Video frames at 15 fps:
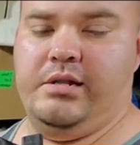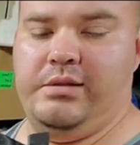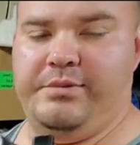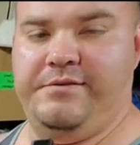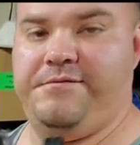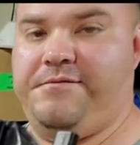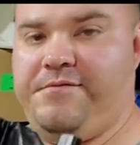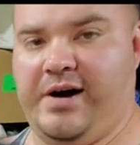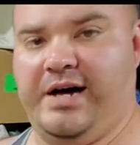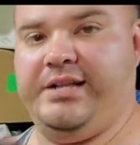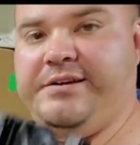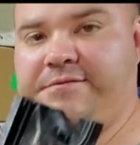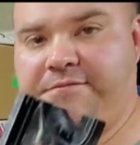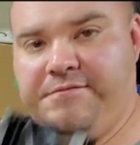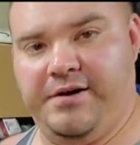Let me
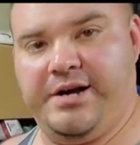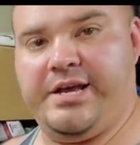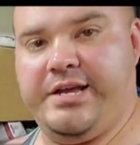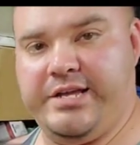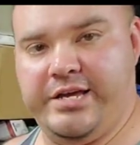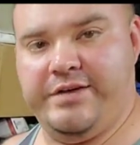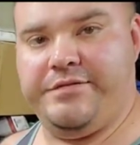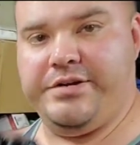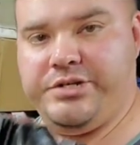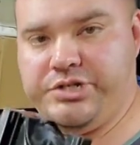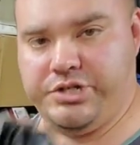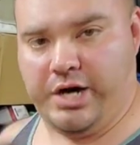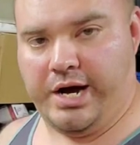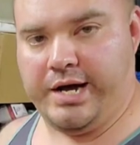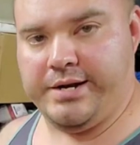finally fucking give it a
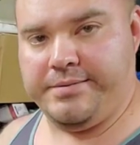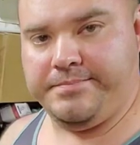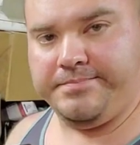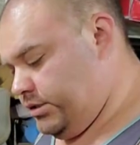shot.